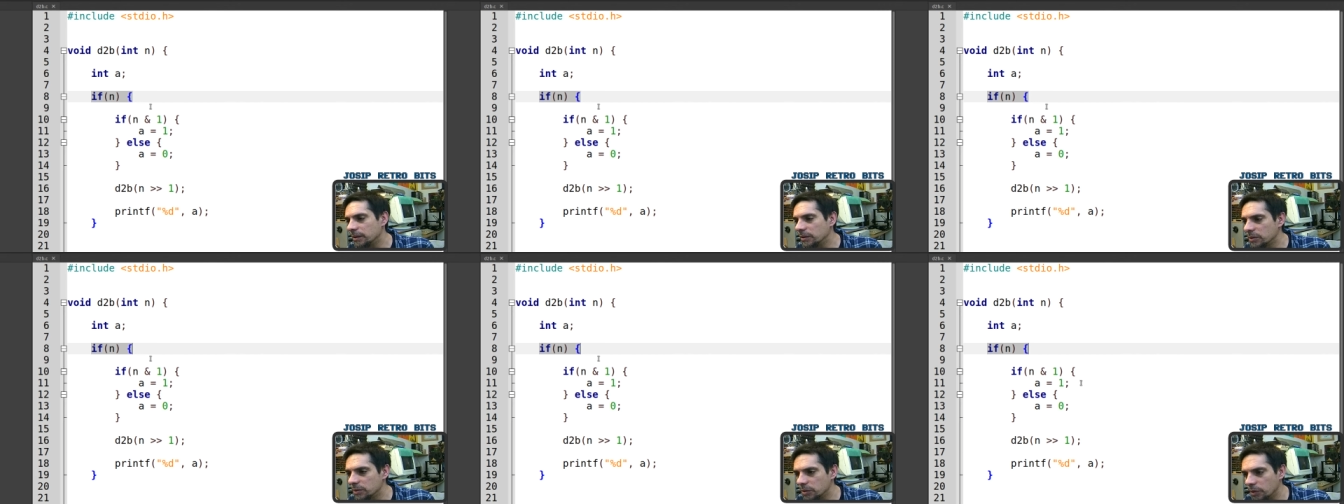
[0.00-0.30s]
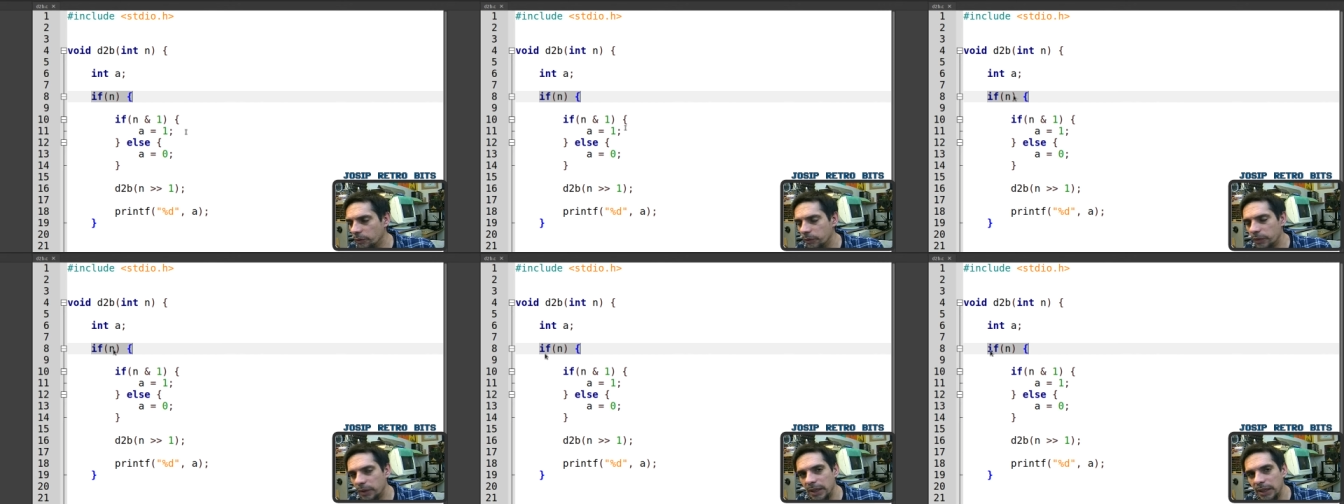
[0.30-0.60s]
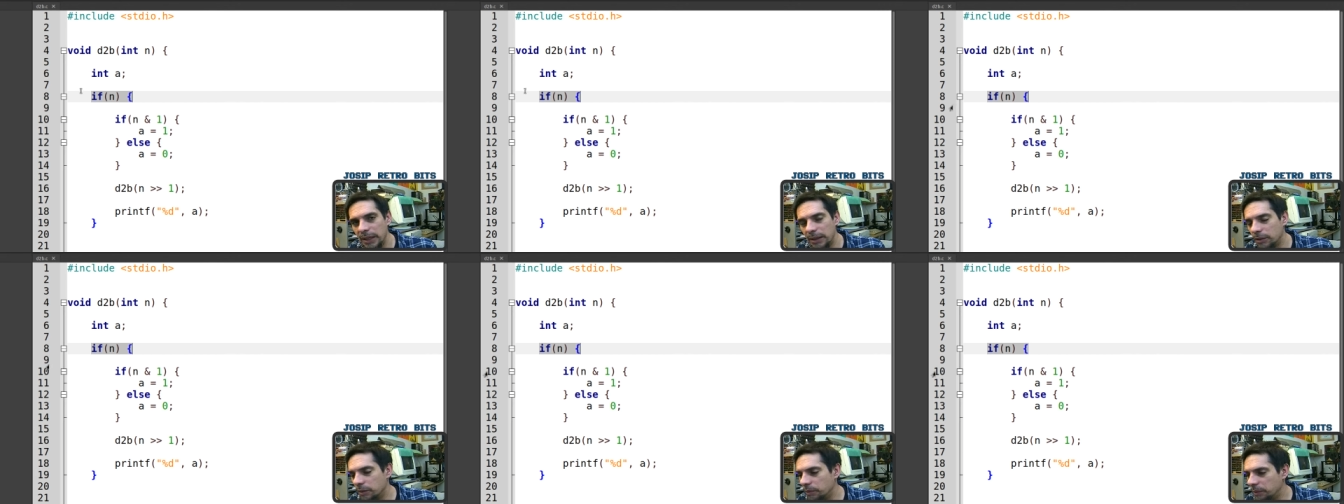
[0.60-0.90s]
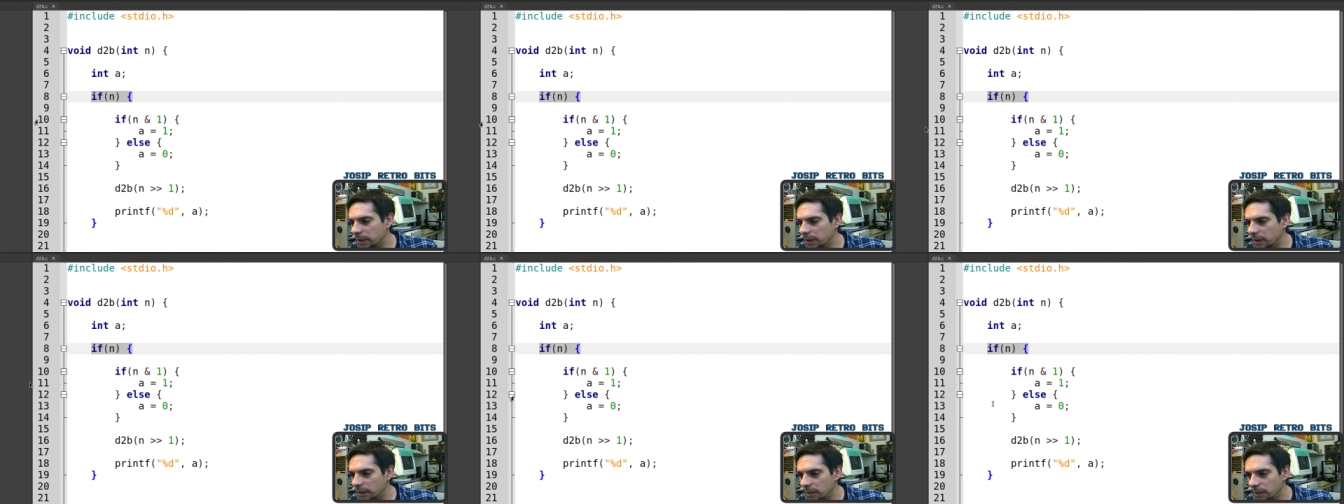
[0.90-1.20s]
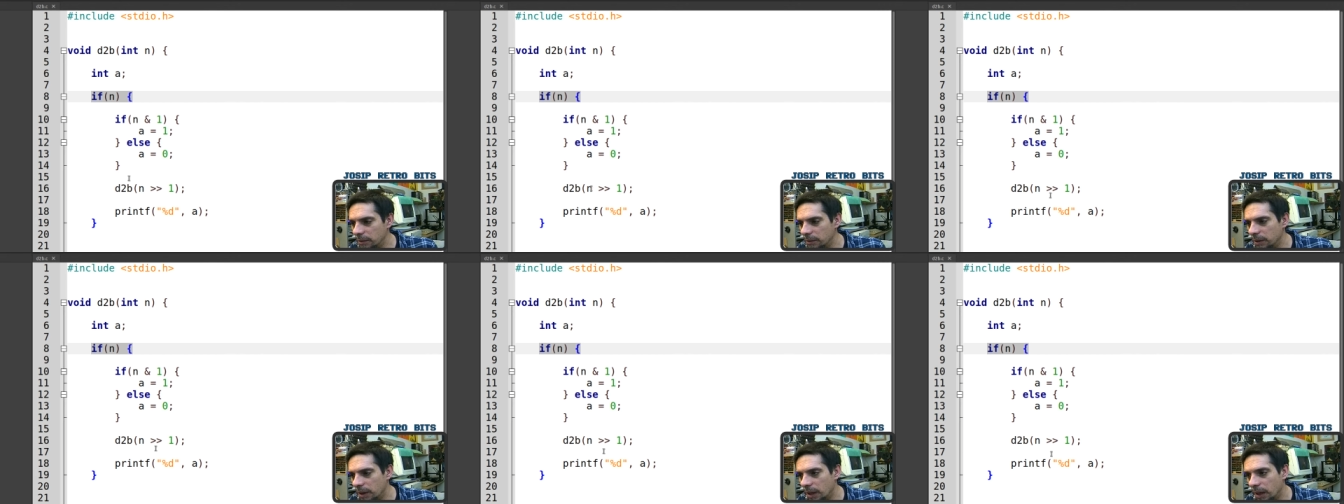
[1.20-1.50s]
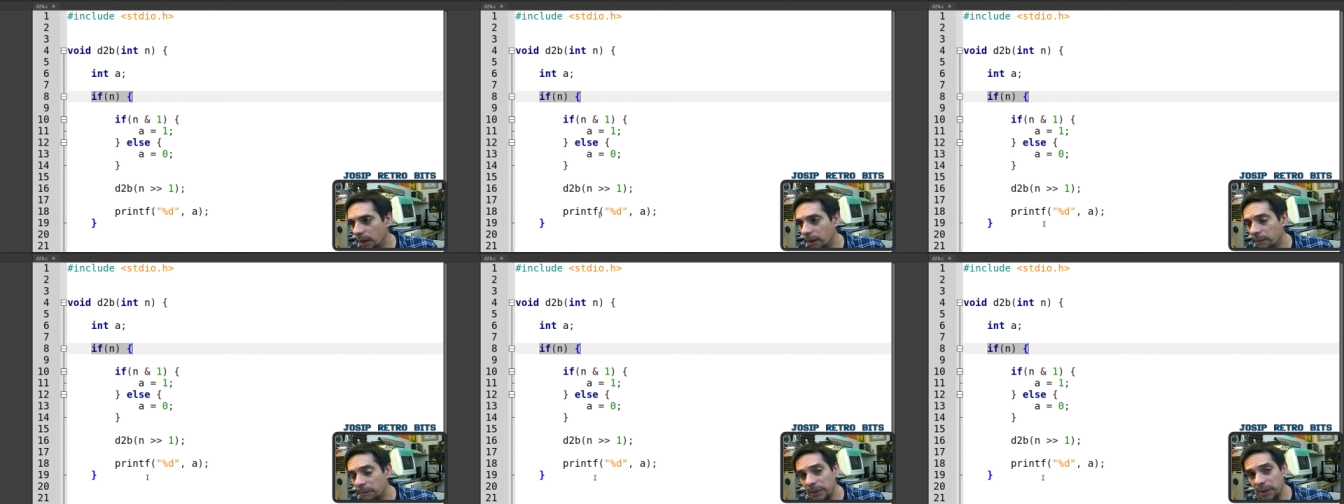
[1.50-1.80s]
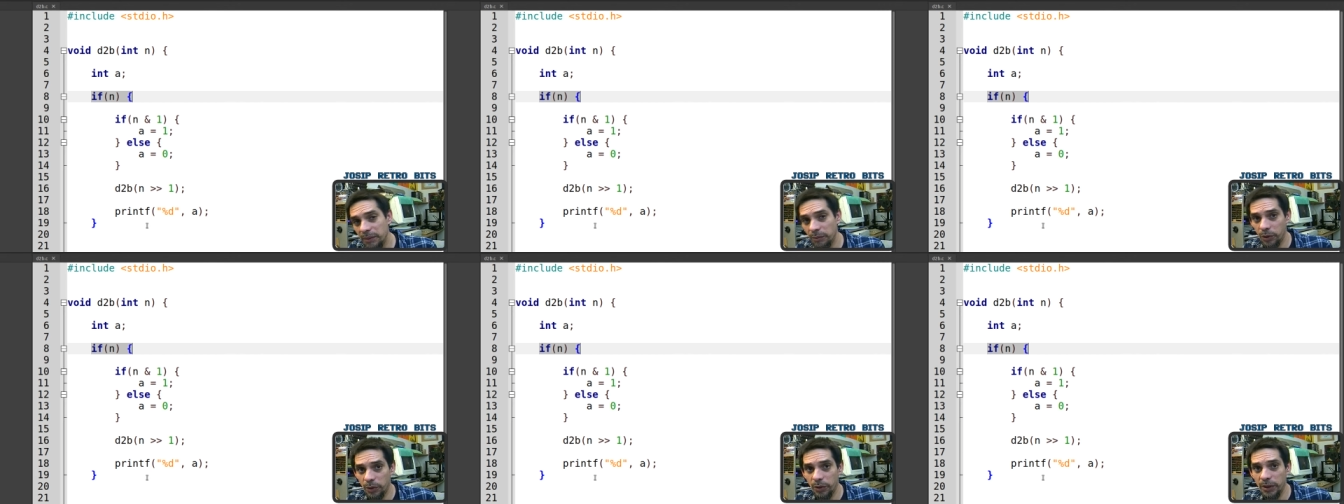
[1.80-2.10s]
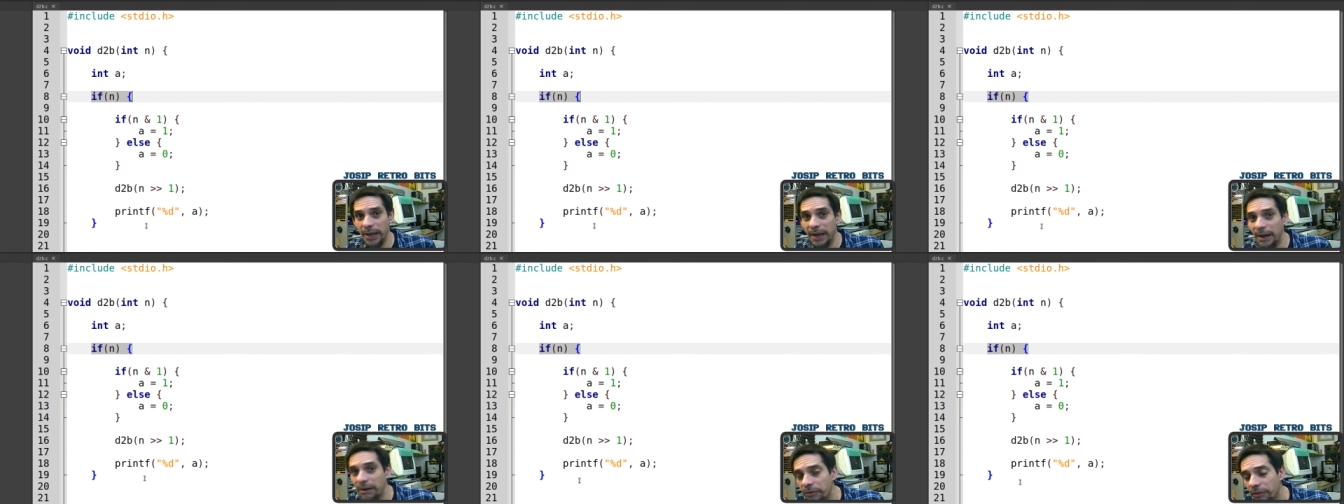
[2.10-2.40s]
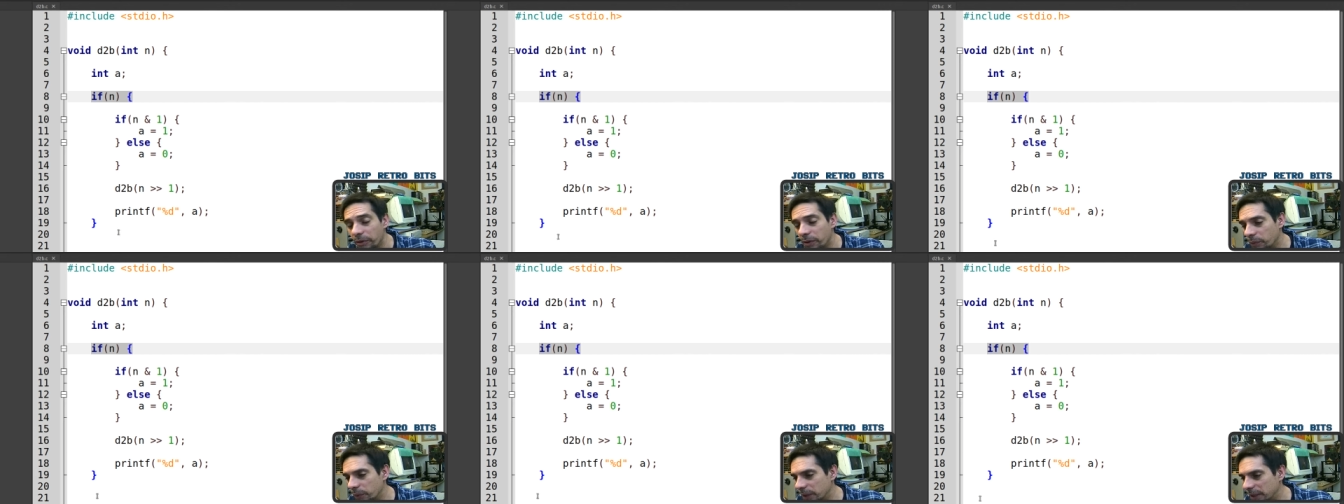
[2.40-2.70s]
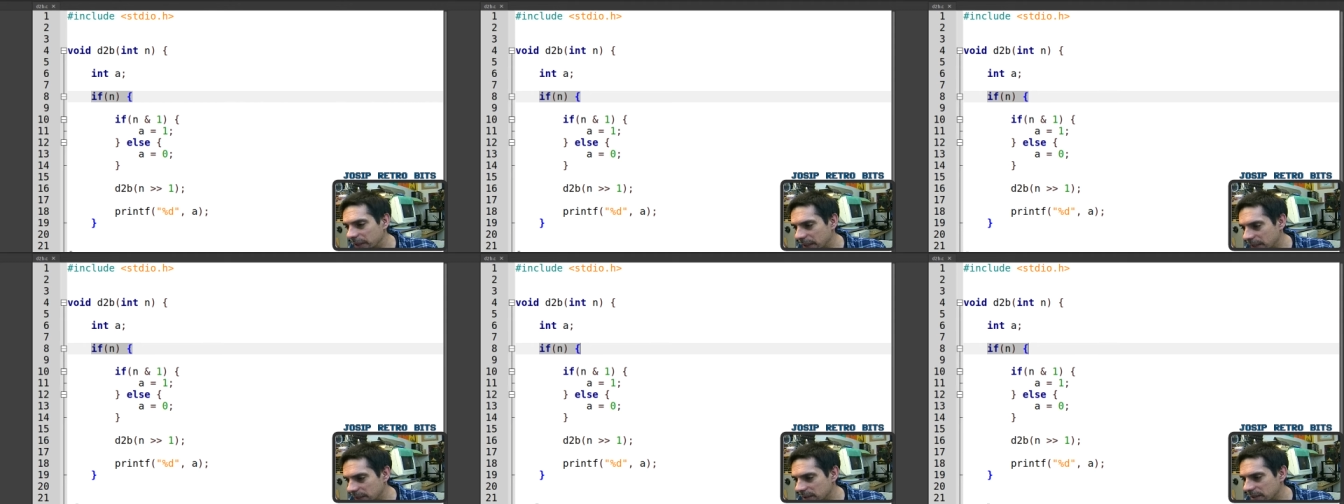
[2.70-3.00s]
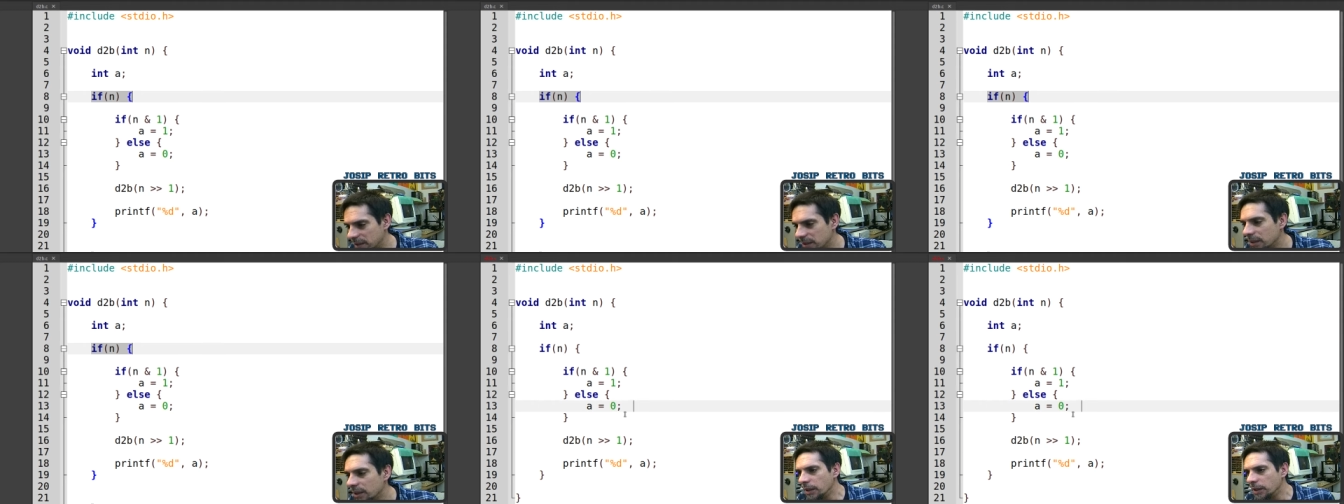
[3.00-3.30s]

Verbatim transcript: So we need to be a bit more careful with this.